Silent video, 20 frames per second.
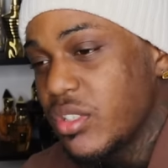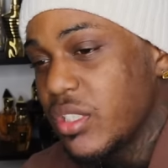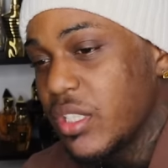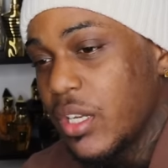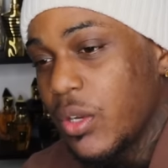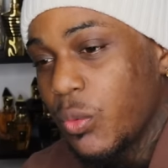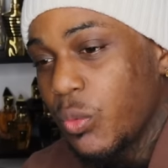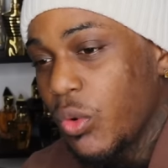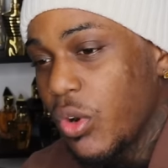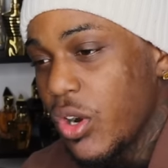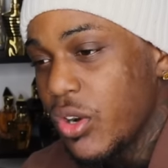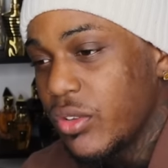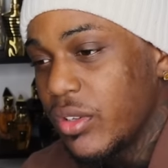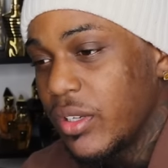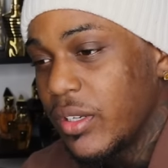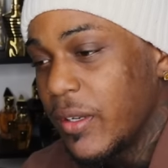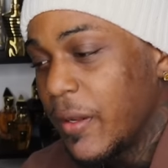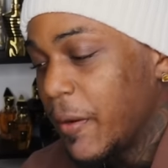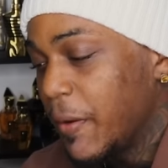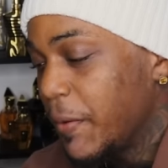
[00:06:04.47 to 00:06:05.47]
scent
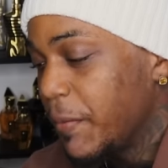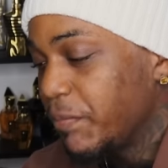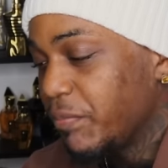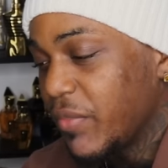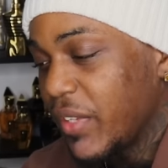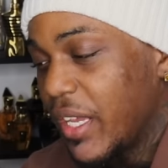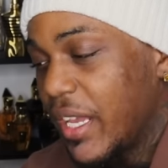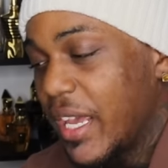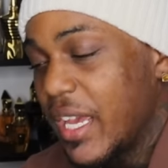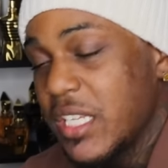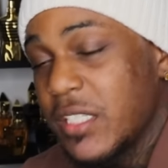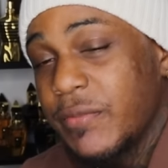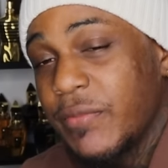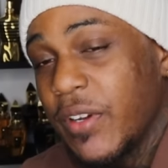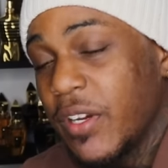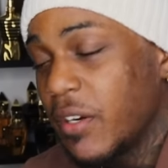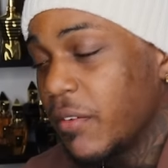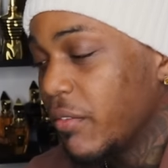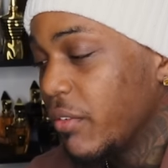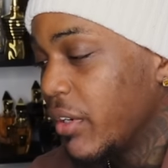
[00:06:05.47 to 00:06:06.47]
worthy. It has
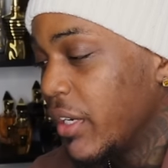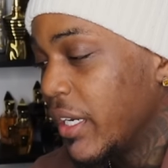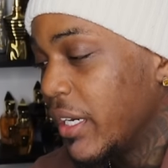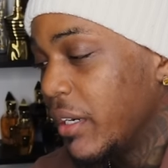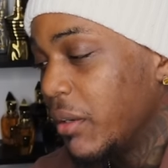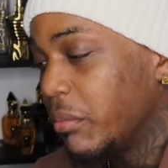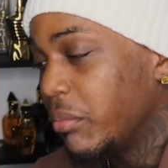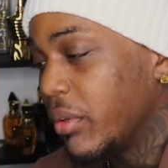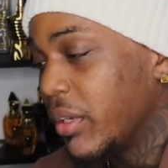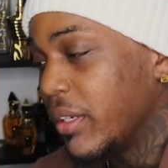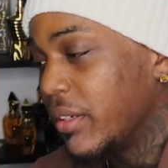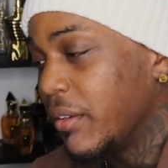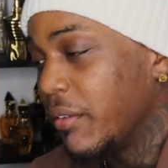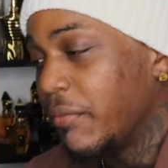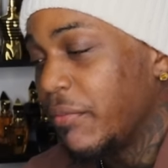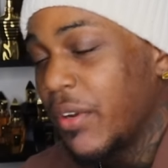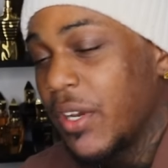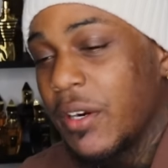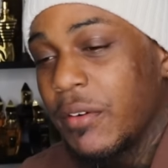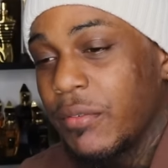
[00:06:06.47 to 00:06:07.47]
vetiver in it, but the
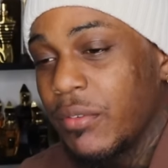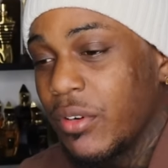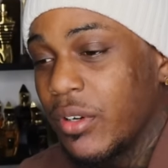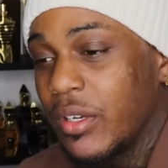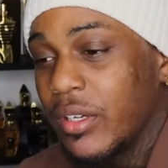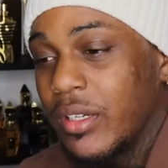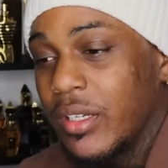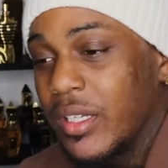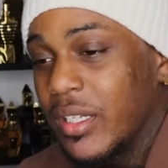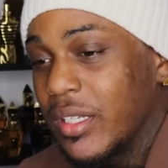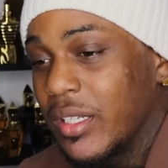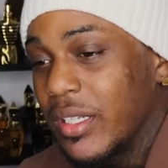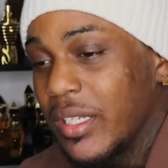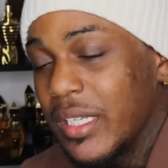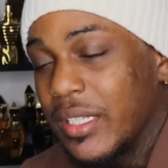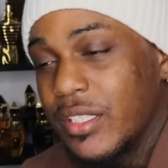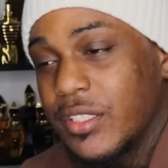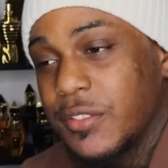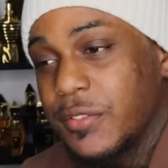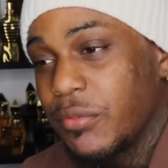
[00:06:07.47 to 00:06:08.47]
vetiver
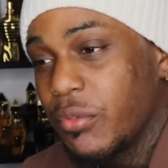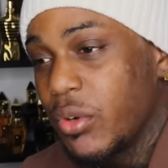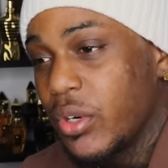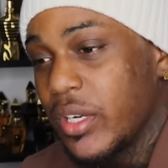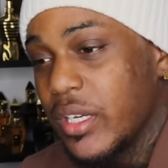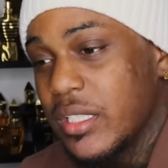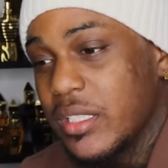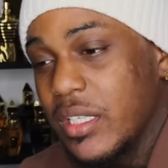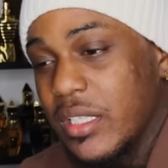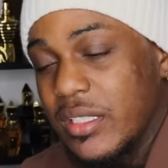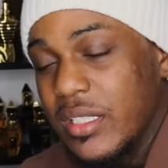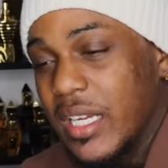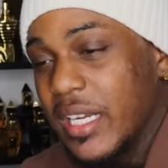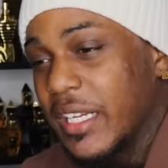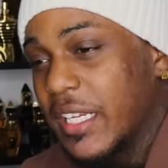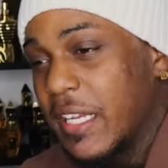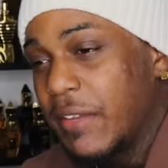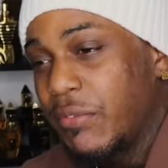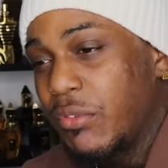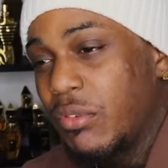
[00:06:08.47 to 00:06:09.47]
in this fragrance does
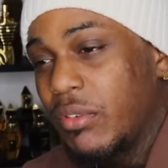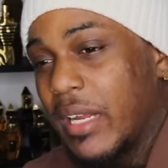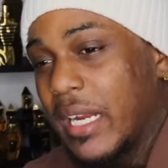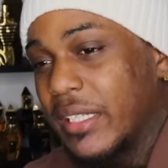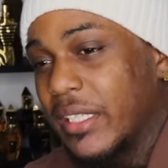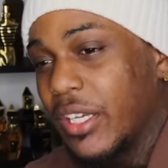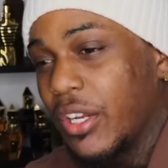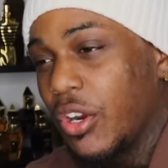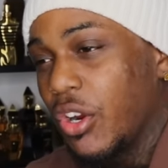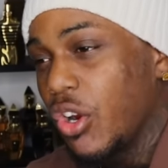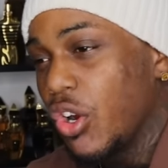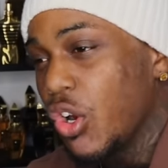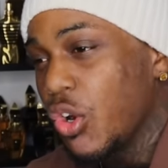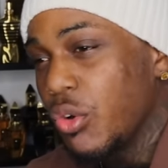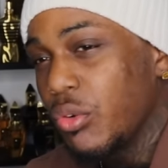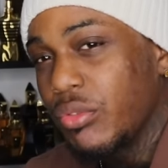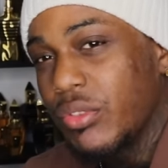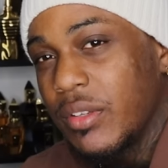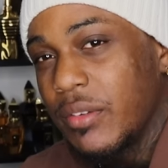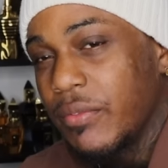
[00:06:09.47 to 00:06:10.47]
not give you like that
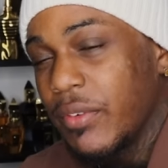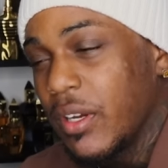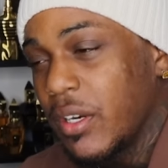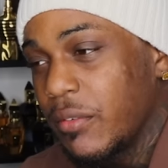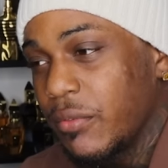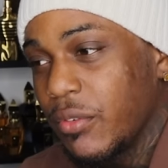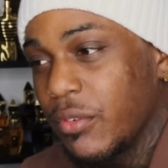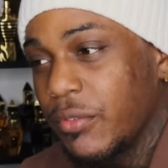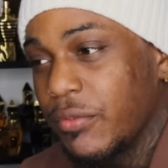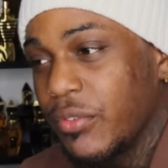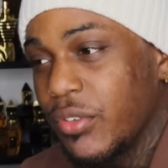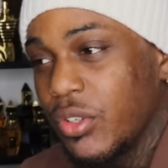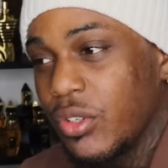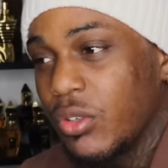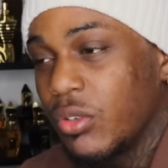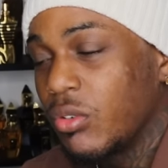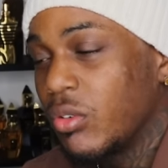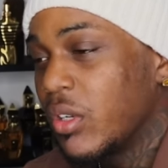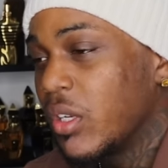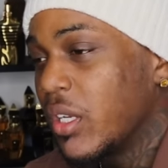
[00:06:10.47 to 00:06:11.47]
earthy vetiver
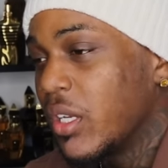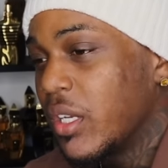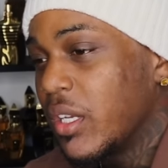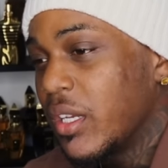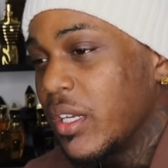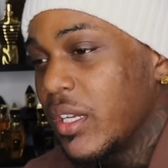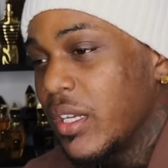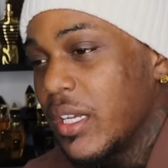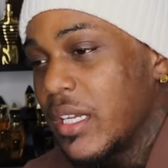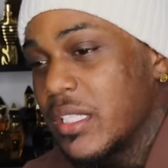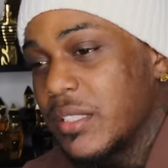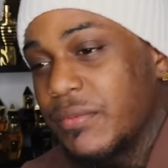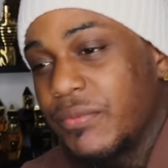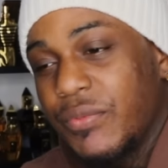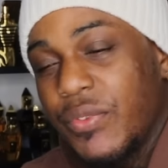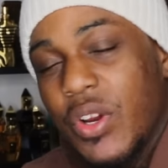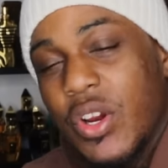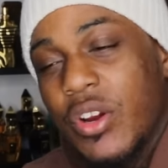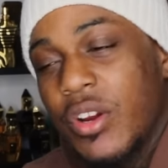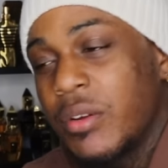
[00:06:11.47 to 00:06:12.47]
feel. It's
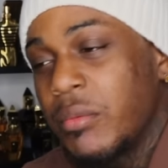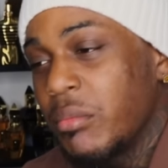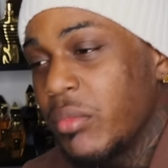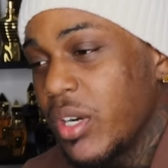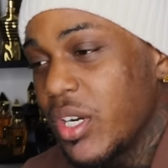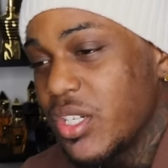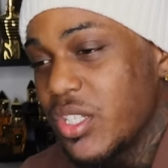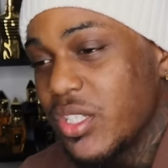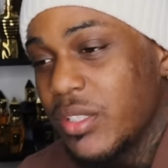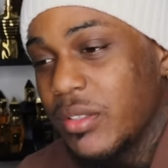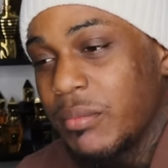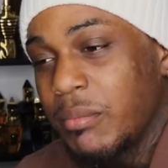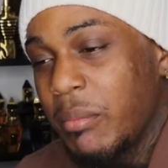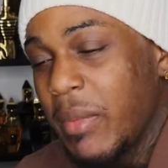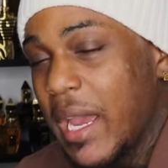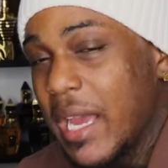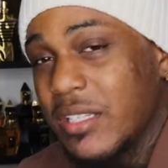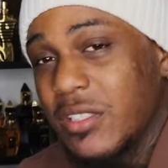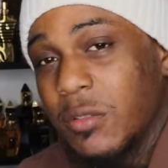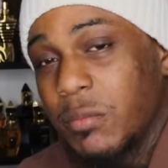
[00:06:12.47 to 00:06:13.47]
very much
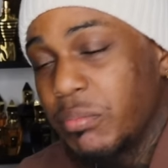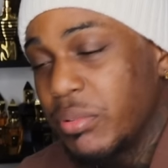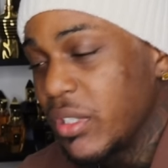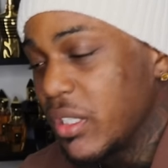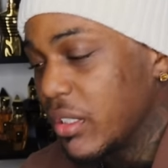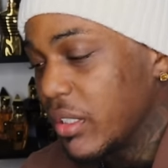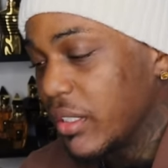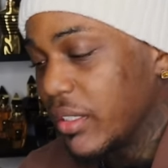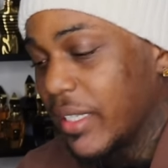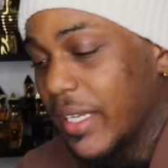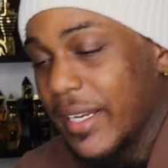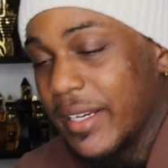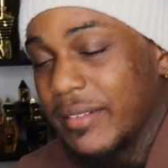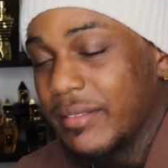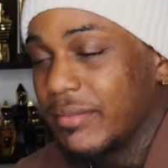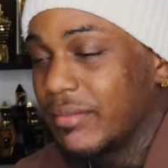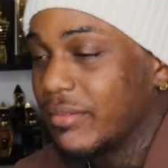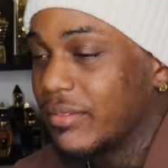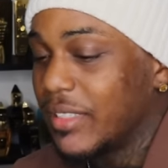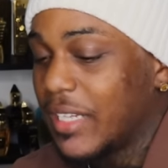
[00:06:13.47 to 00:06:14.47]
mass appealing.
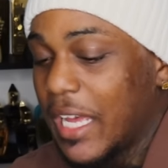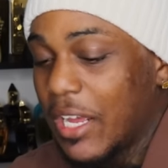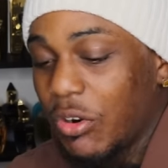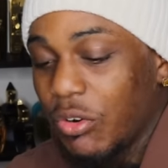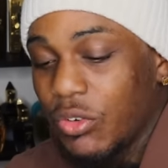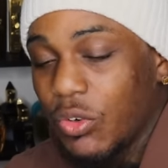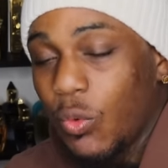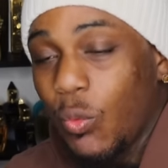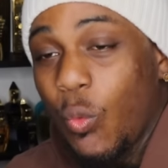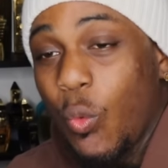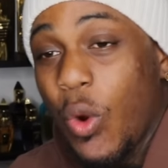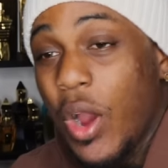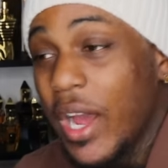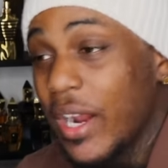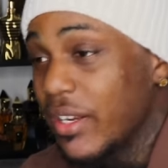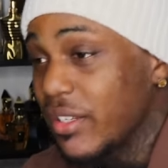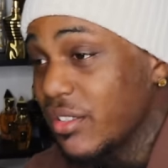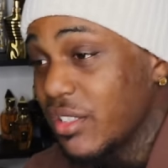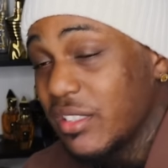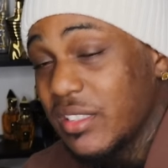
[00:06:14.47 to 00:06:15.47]
Like, I don't know
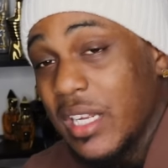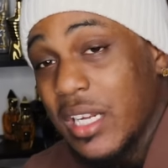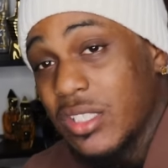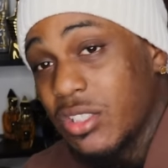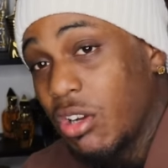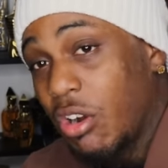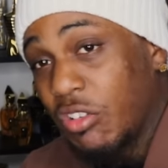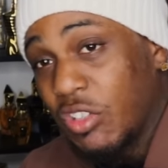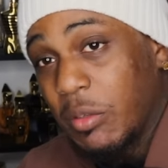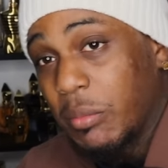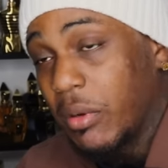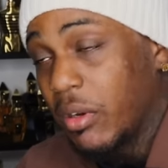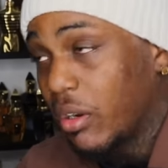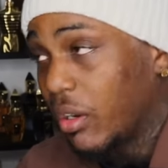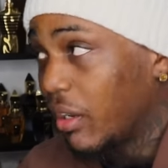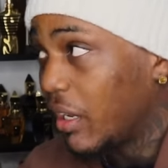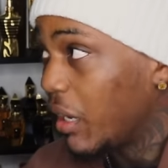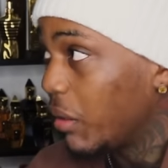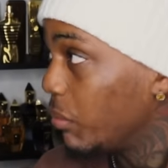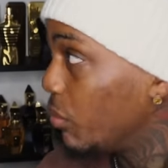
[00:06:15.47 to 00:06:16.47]
why this is not talked
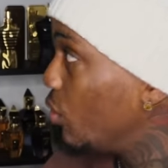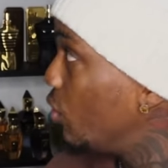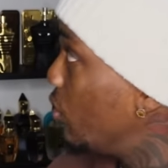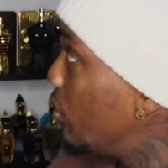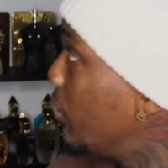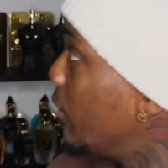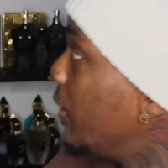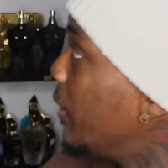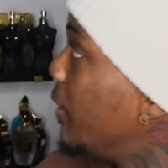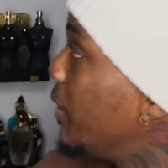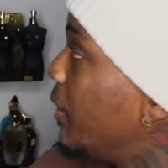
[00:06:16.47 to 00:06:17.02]
about a lot more